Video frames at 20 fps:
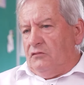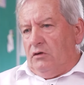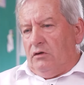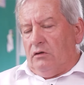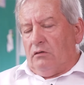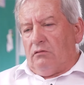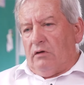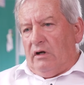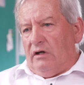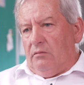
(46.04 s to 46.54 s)

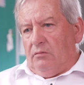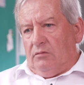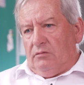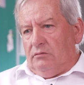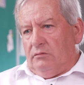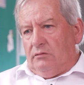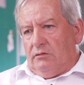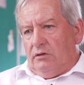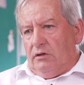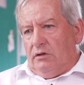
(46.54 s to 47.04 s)
Incredible.
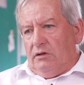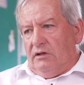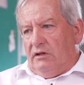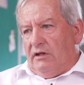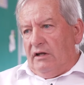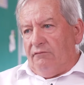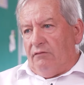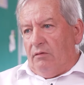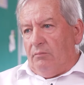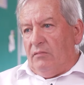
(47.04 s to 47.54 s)
You'd
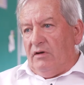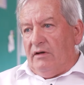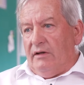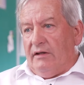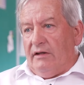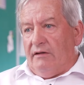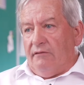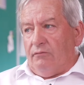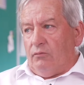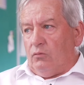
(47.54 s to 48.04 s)
never
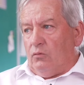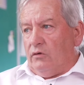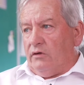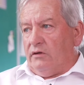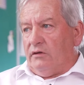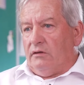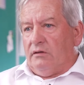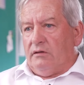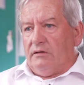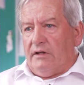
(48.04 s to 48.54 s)
believe
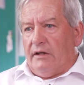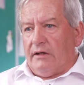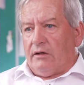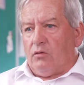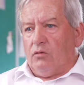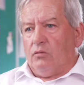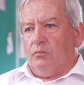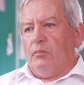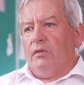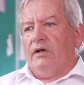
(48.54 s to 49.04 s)
why they
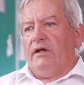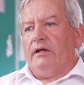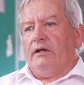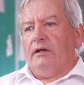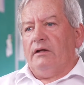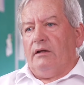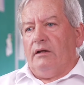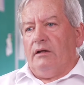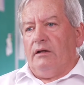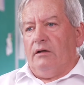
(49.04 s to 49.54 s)
could be
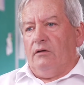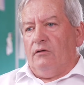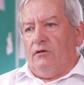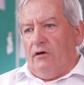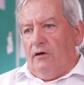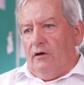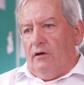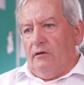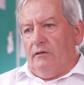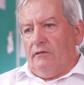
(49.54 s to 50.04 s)
in
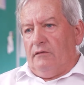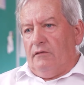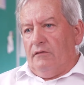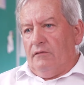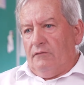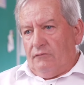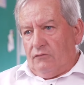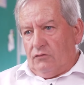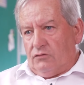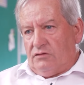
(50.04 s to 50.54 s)
Ireland,
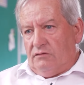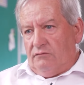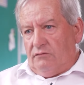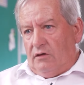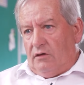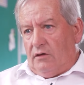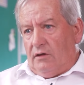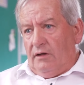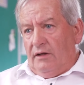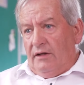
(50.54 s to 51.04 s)
first of
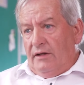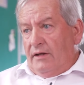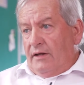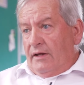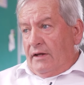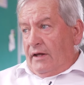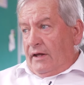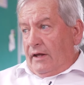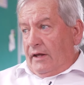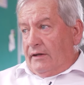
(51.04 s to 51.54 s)
all,
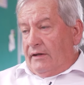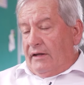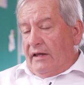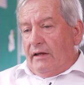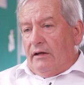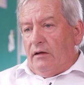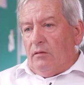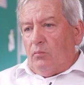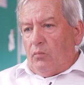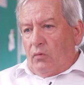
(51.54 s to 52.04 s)
and
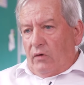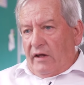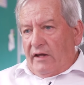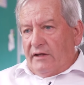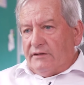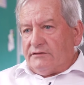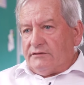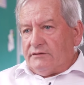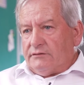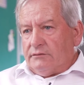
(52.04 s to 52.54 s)
then in
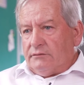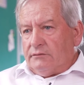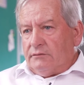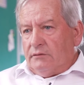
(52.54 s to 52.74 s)
Pres.